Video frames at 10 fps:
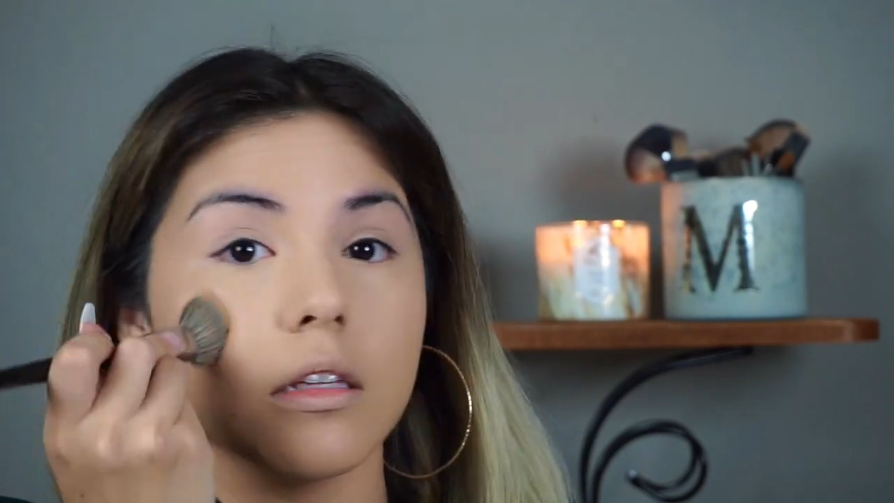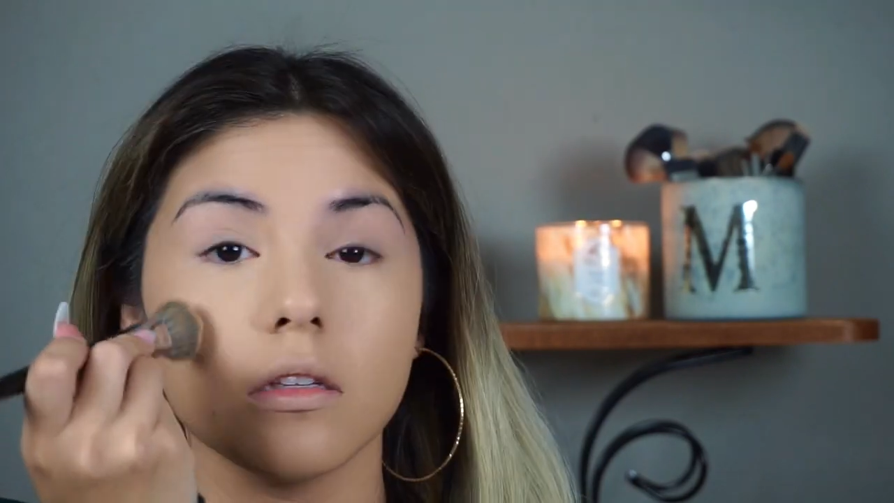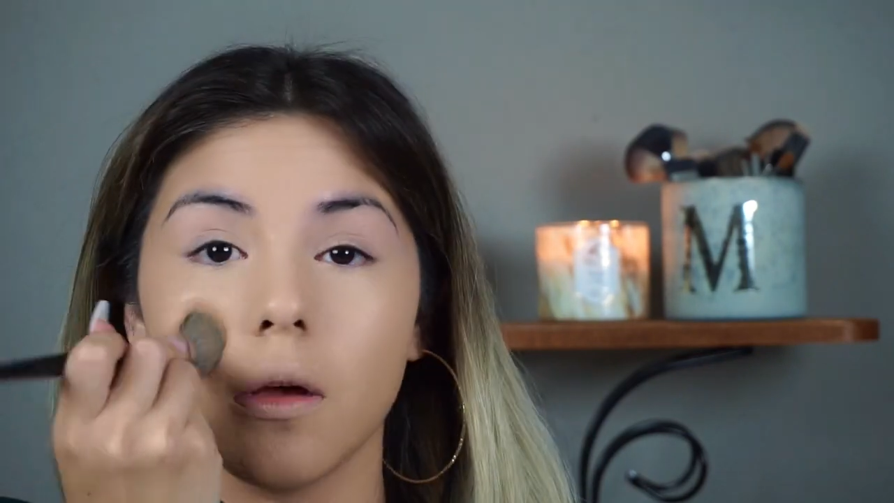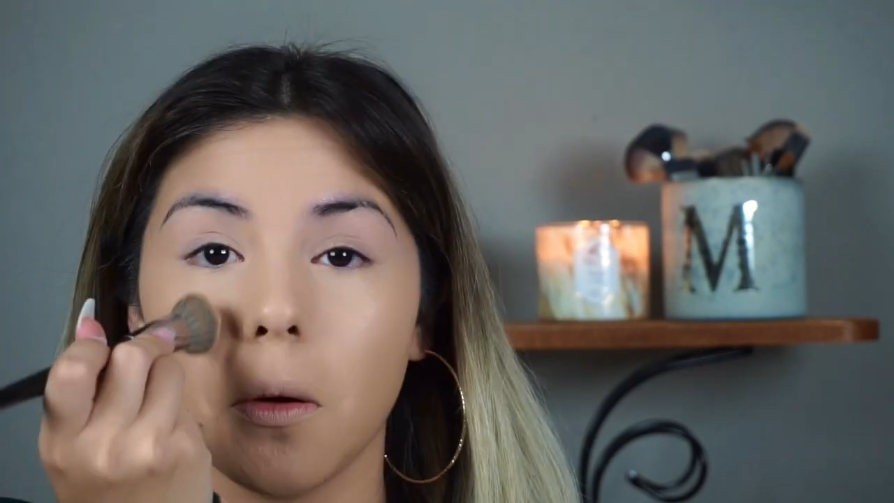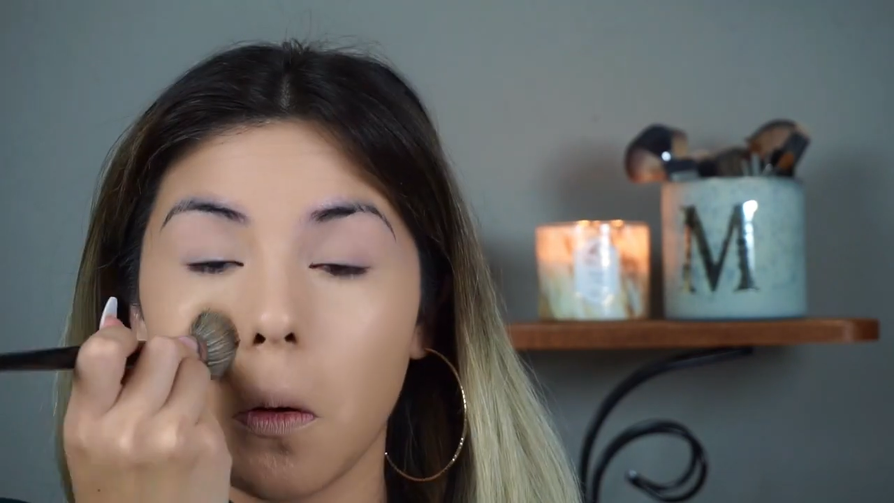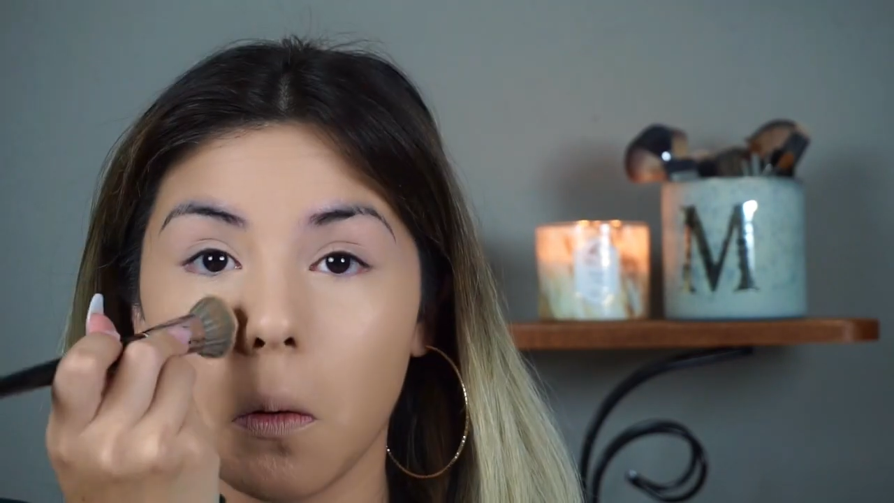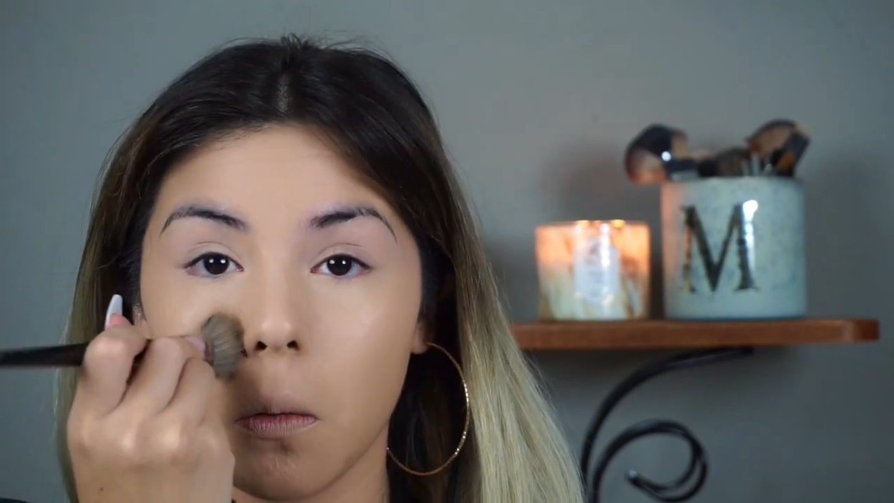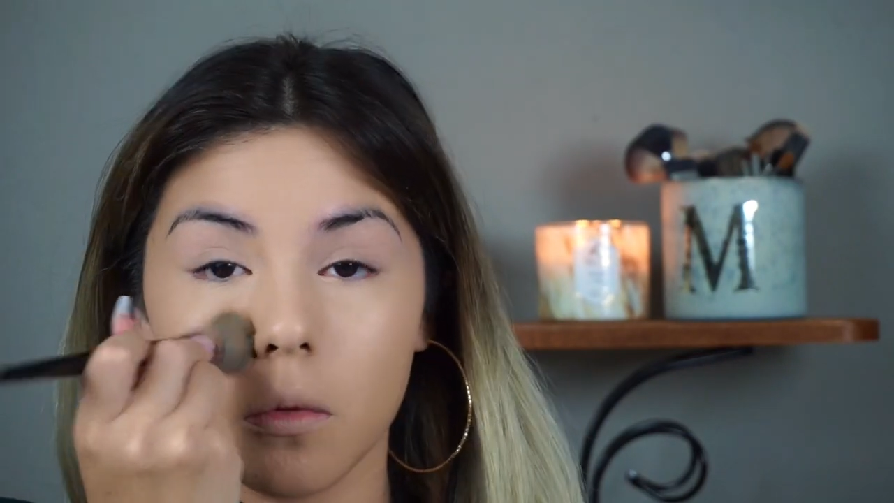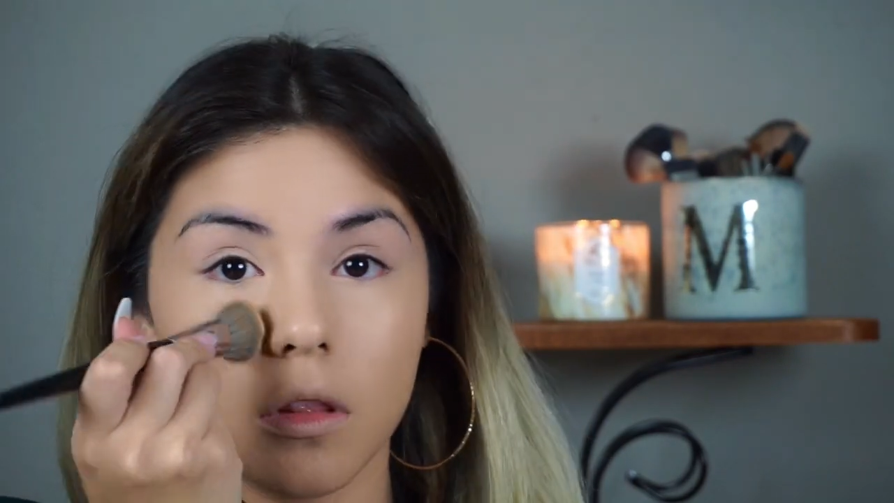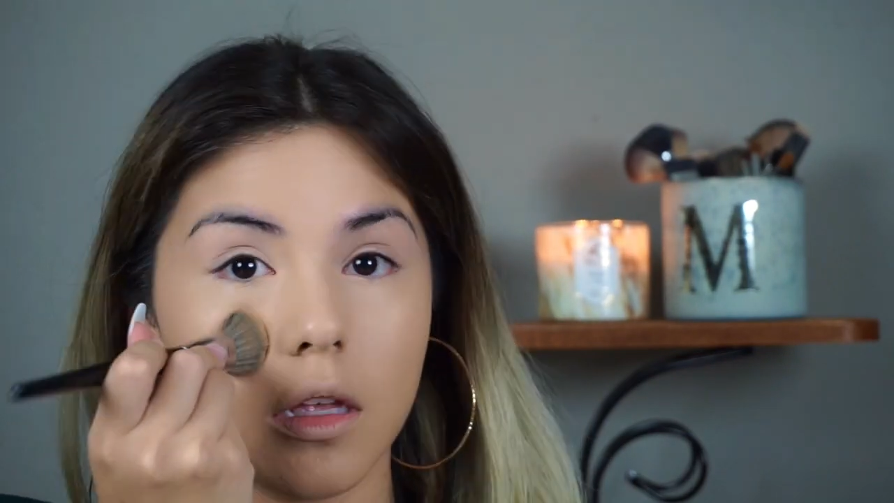
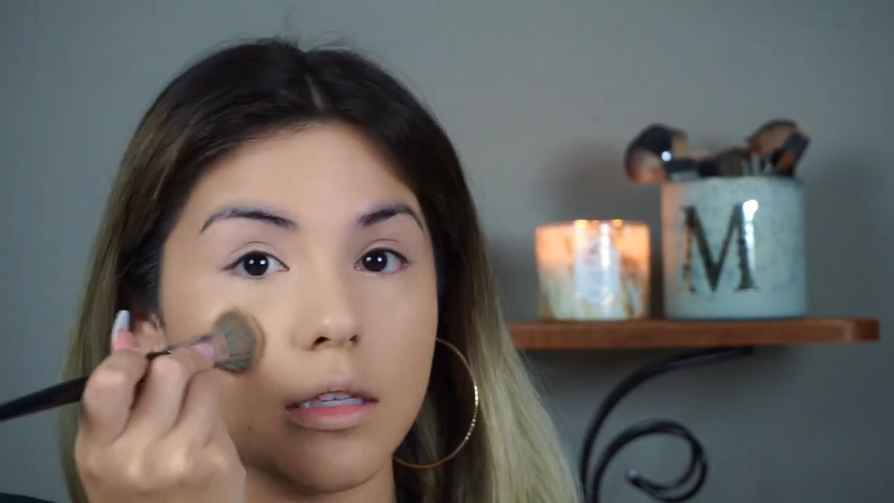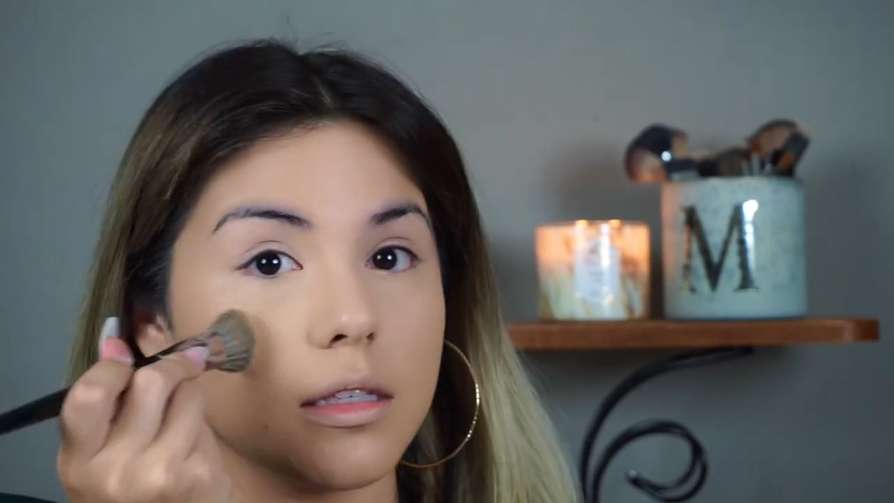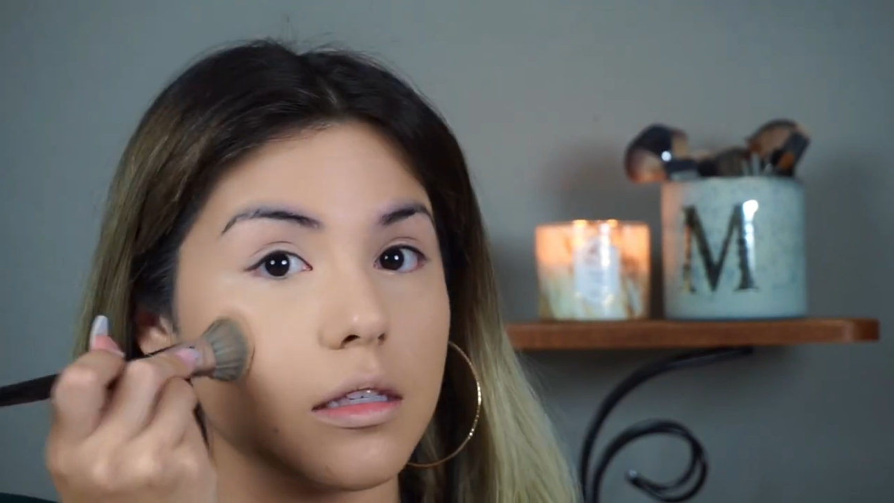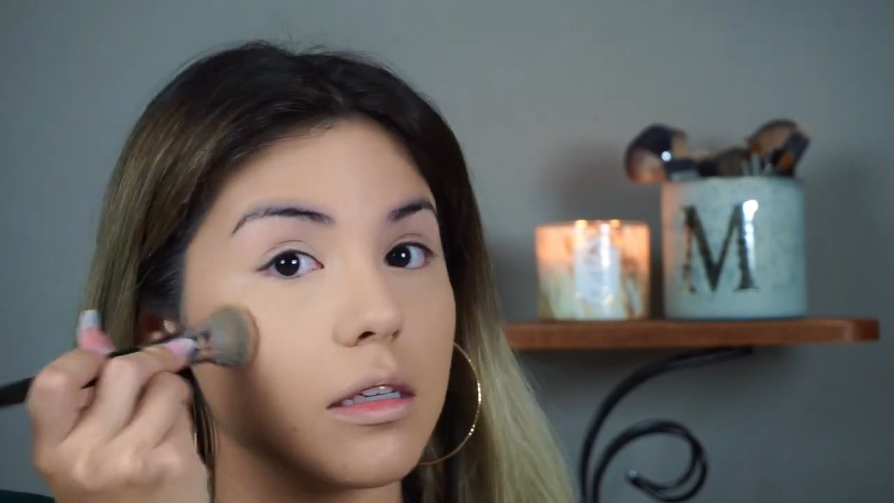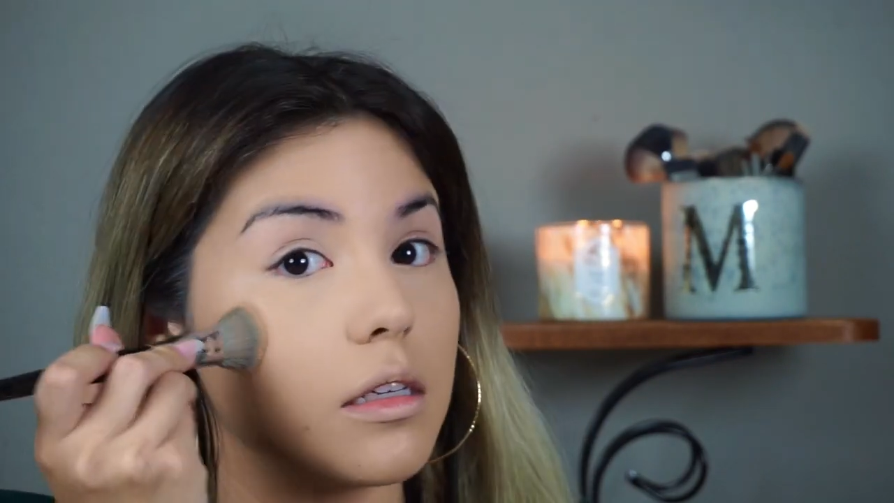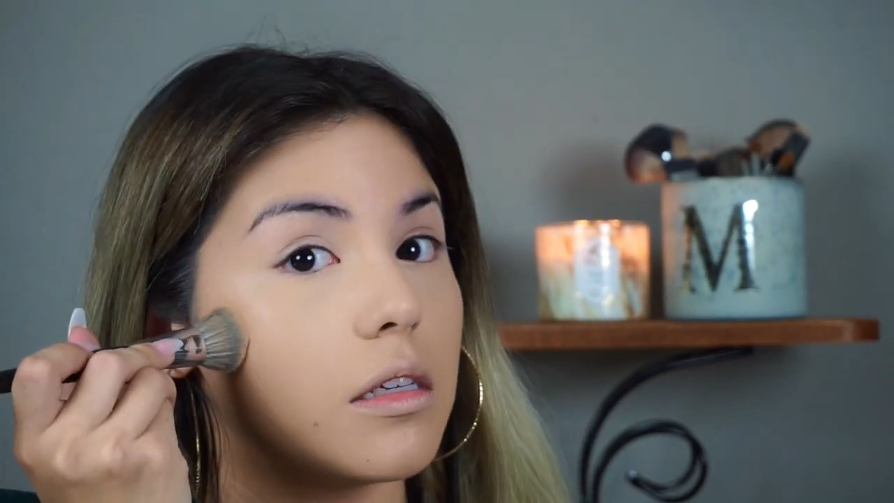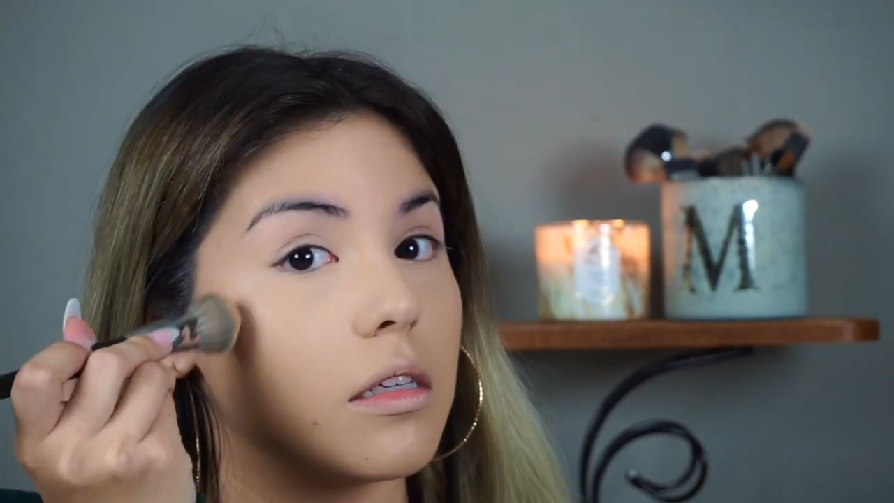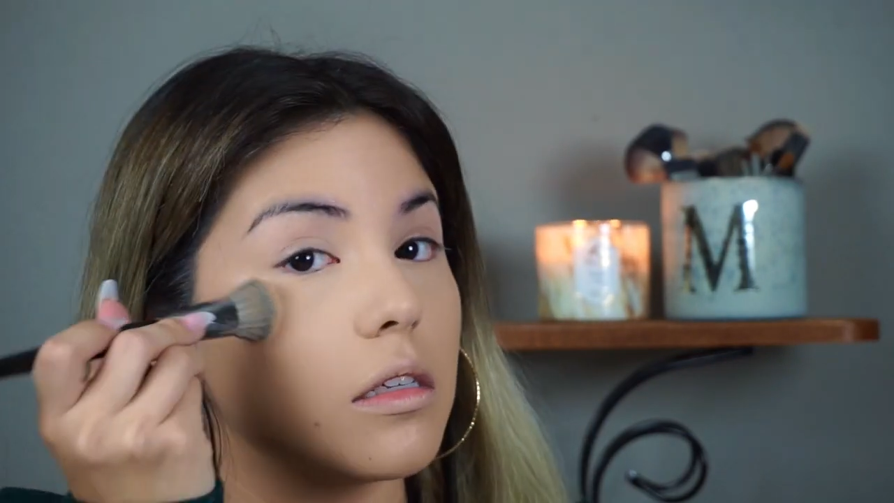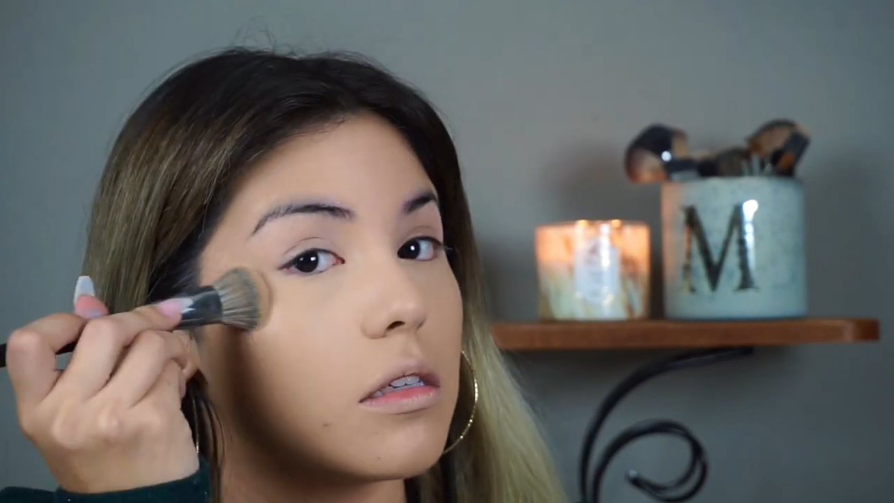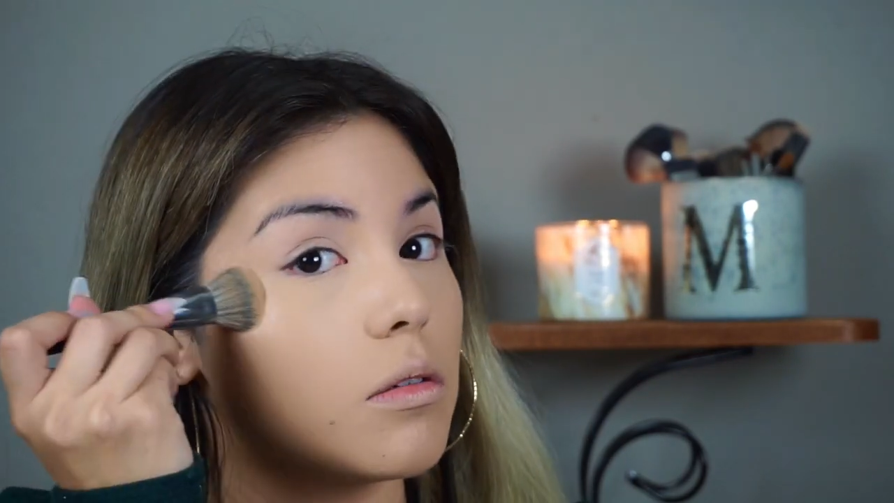So this
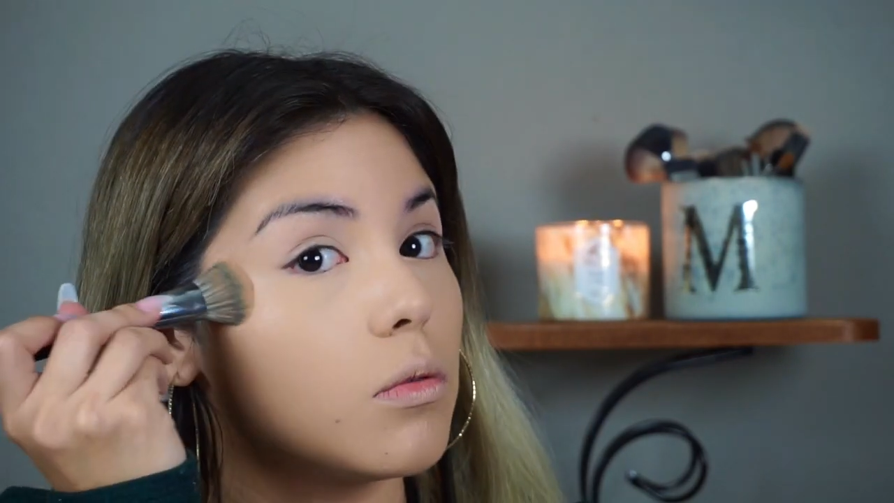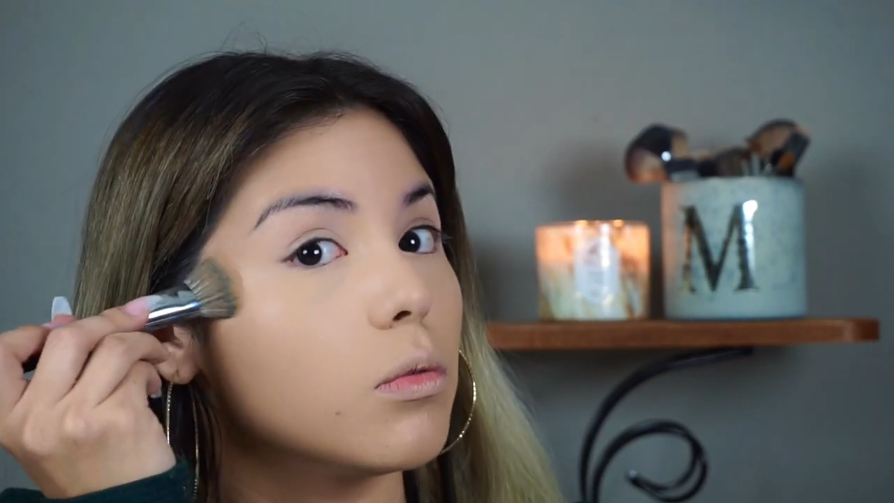is